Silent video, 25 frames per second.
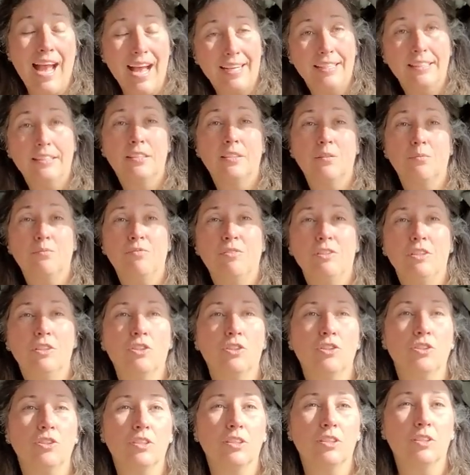mm-hmm. added some
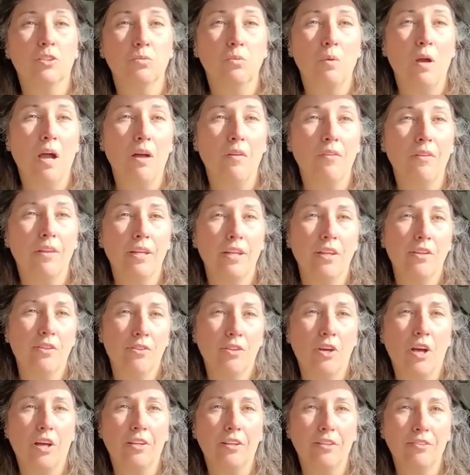features as well that he
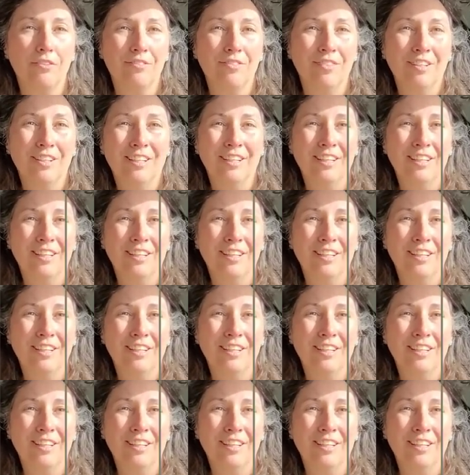thought of.